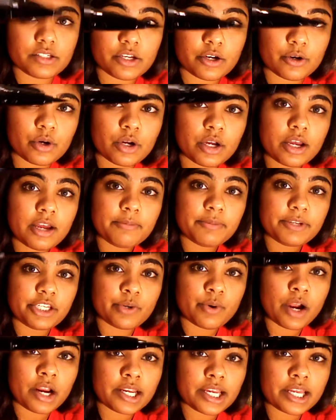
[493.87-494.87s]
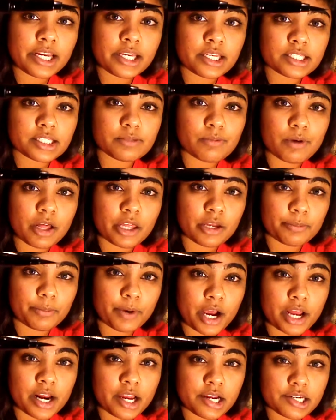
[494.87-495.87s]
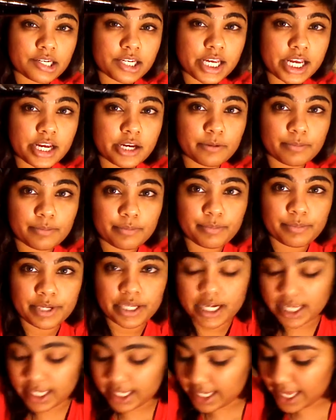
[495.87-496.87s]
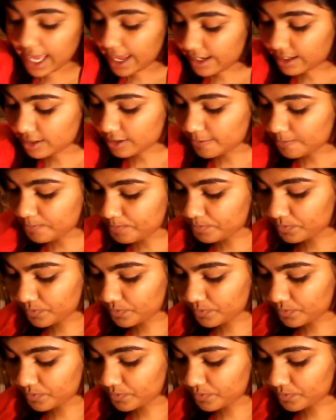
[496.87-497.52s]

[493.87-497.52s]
So you are getting a smaller product here, but again,